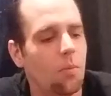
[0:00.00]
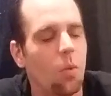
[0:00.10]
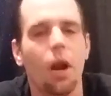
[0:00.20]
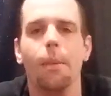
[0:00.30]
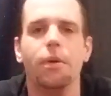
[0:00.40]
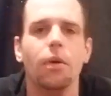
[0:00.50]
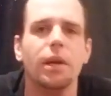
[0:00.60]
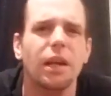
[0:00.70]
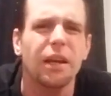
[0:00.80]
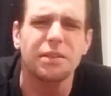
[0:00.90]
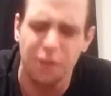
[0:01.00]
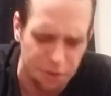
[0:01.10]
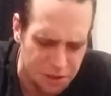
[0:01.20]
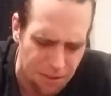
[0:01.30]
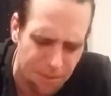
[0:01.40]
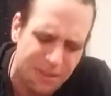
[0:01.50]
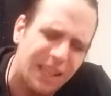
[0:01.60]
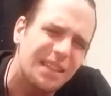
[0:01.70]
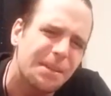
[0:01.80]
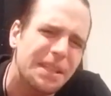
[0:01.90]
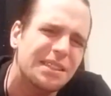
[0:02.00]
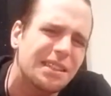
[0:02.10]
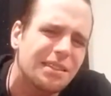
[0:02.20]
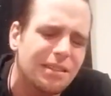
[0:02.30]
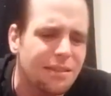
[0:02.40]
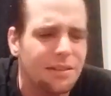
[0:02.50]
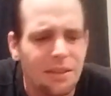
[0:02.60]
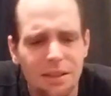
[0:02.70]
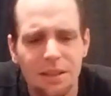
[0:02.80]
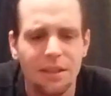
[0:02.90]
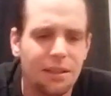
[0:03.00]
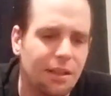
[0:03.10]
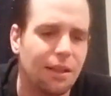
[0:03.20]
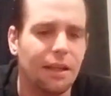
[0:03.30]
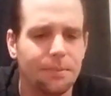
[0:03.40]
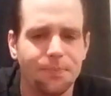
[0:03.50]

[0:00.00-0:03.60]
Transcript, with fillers: what i'm doing next do you understand what i'm saying that makes sense okay